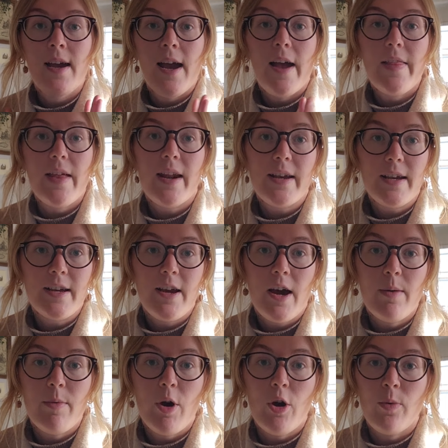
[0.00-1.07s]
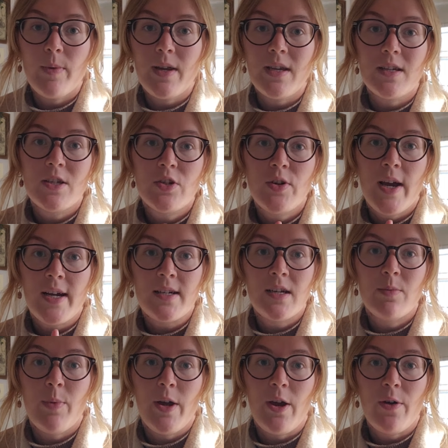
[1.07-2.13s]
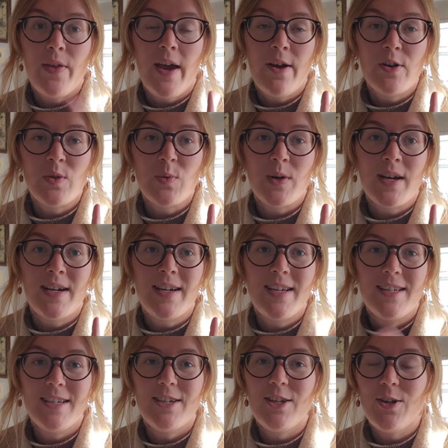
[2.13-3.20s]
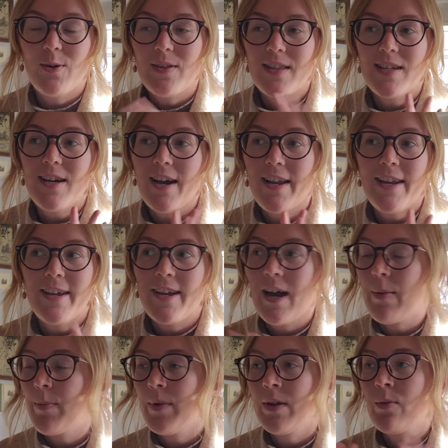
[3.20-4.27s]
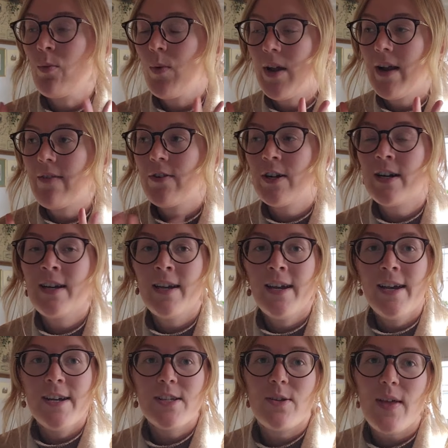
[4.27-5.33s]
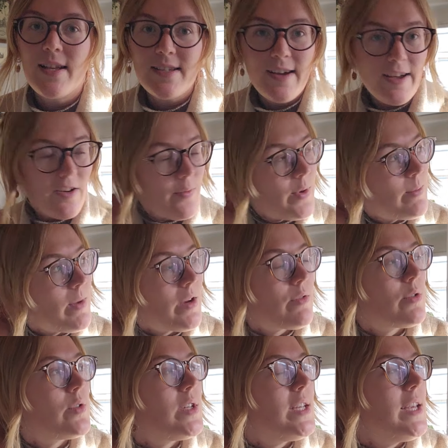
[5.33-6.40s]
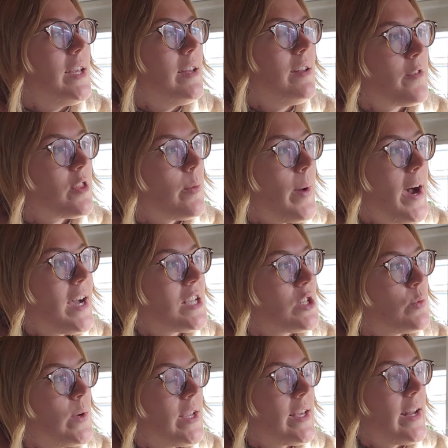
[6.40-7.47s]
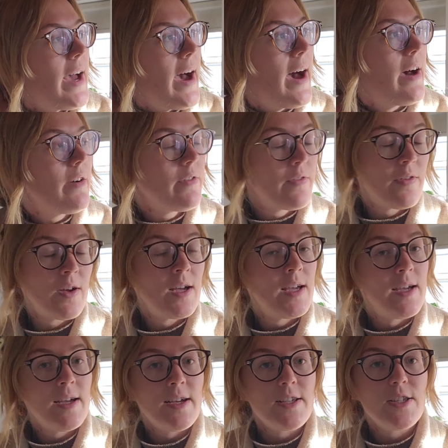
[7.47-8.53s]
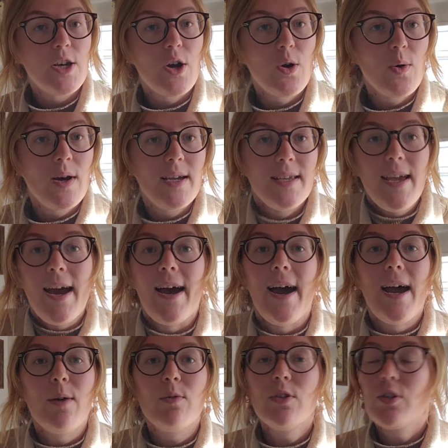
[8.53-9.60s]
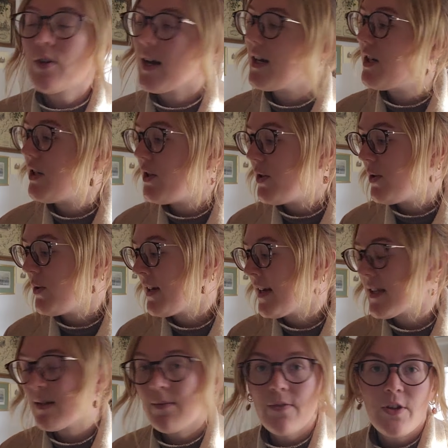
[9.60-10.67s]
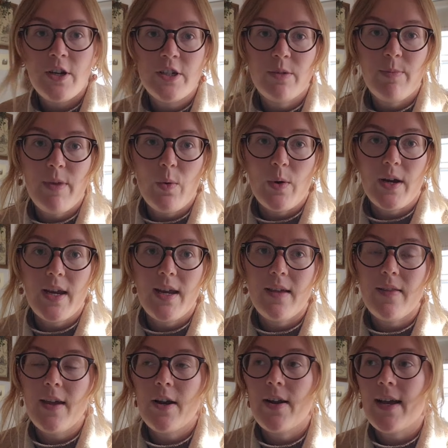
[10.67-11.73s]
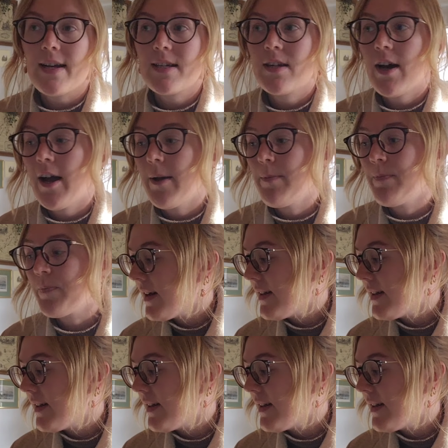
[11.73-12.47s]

And then I can come home and get distracted by all the housework I need to do and the tidying up and whatever. So that's kind of been my routine for the past week and a half. So yeah, I will try to get some footage of me working in there next time.